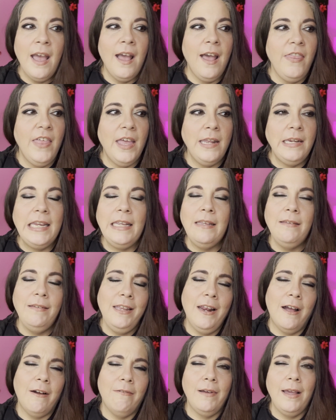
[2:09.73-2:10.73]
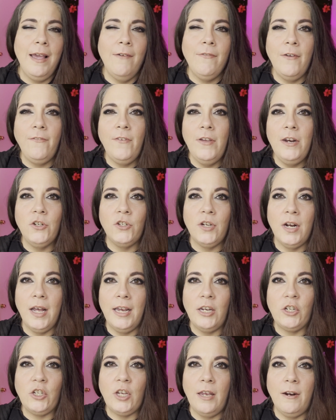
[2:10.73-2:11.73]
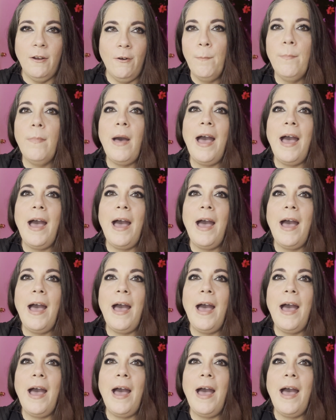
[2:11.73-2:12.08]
And then, if I finish an eyeshadow,